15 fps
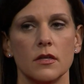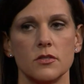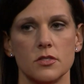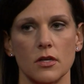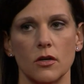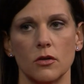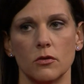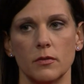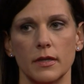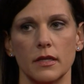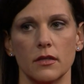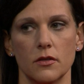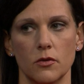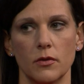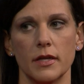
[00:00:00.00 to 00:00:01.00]
So
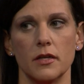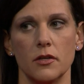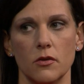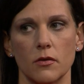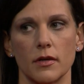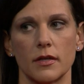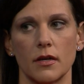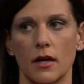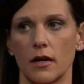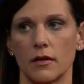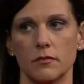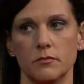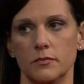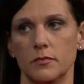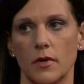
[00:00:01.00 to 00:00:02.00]
Illinois and New York
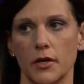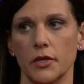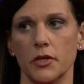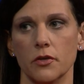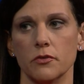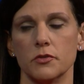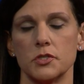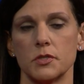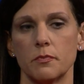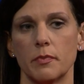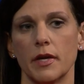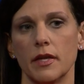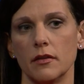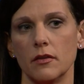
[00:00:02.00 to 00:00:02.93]
are huge. But,